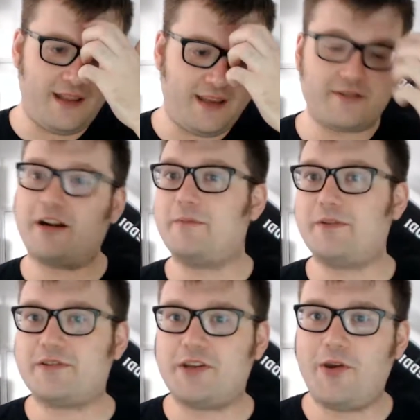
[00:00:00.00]

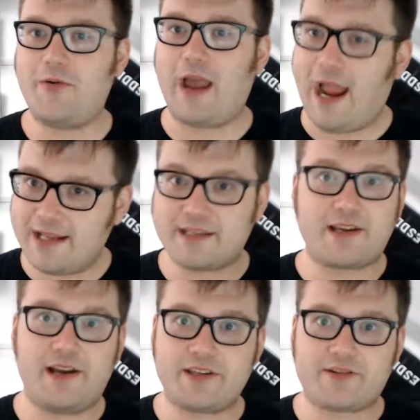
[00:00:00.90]
Incredibles 2 and
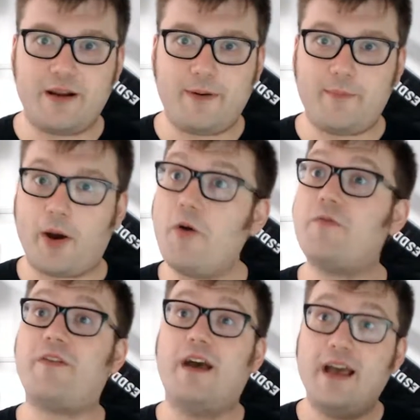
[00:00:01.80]
Skyscraper,
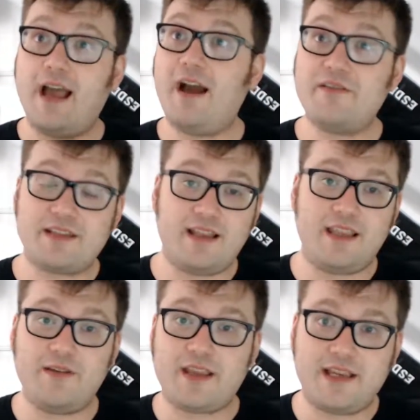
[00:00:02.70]
both out at
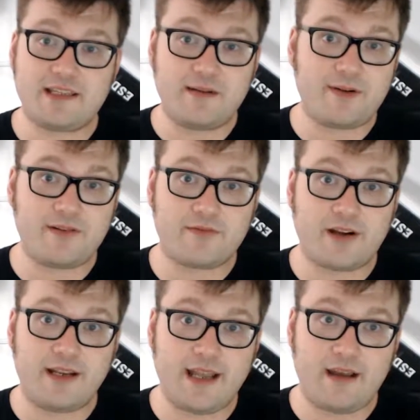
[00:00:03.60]
the UK cinema
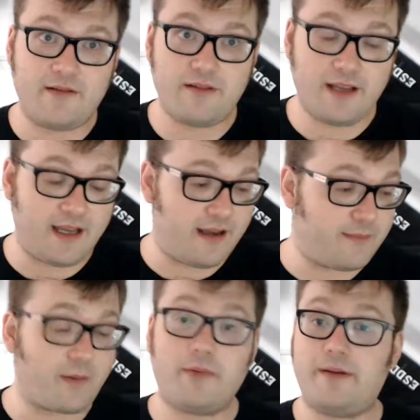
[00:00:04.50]
right now.
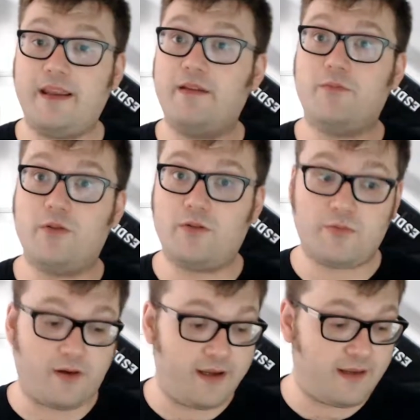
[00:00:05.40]
Probably
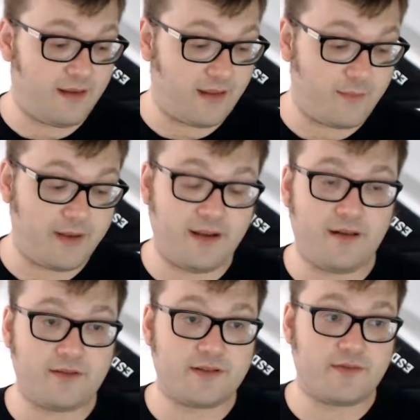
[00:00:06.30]
worldwide. They've been
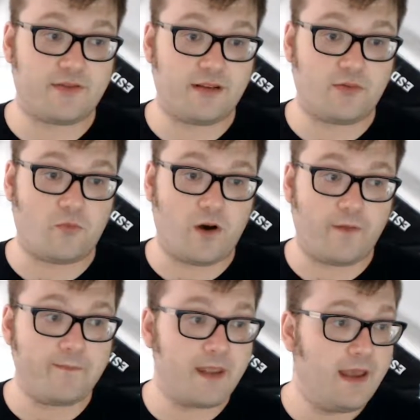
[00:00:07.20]
out for a little
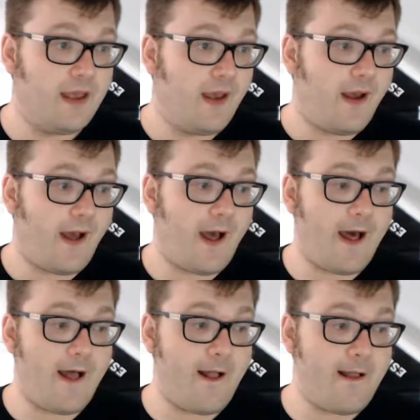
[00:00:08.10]
while.
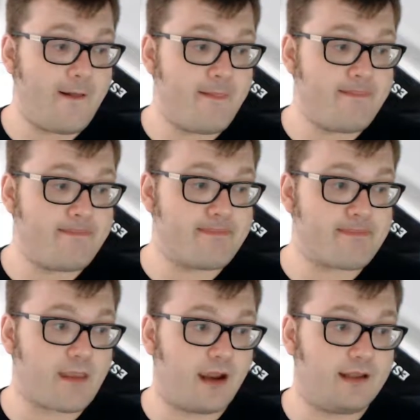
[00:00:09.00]

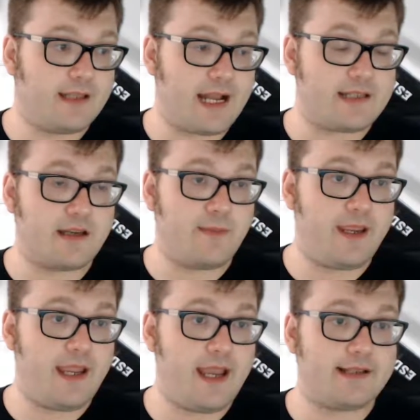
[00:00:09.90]
That's going to
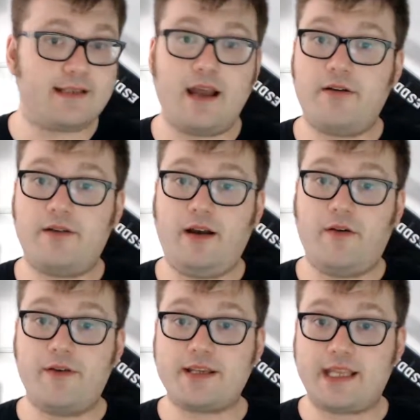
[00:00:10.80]
be it. Now,
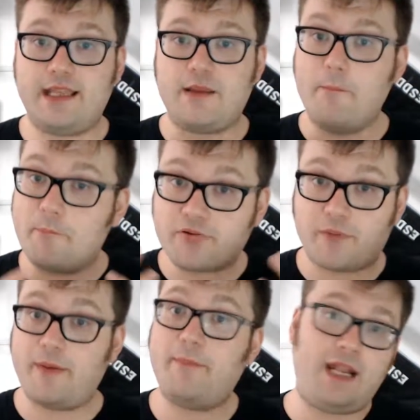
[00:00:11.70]
obviously, the
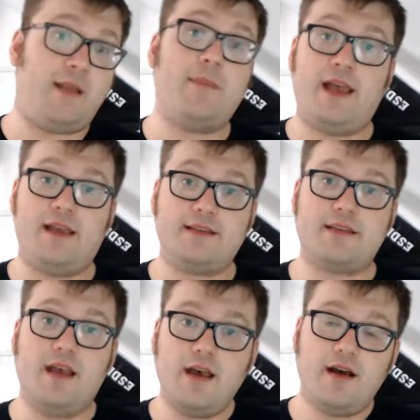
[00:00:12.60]
proper mini-mares
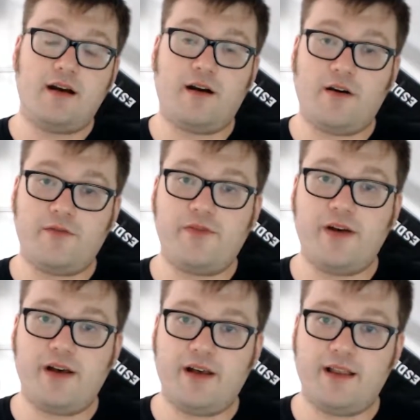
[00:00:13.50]
of
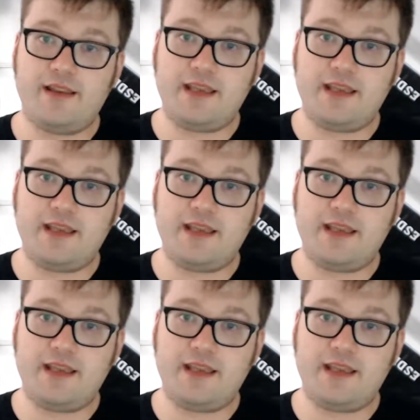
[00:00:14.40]
these